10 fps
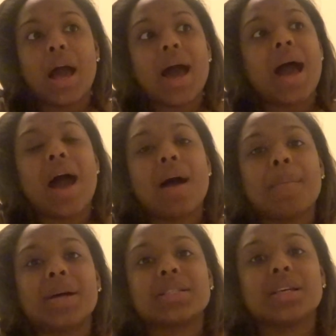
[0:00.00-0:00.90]
how
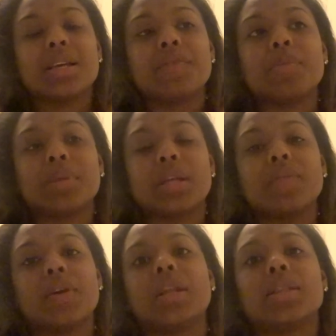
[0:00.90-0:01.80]
am I to even
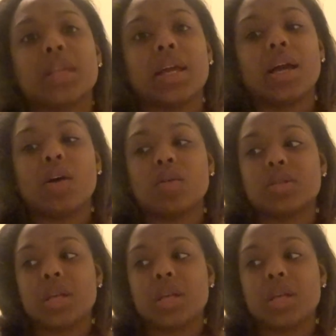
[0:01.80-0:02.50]
believe anything else?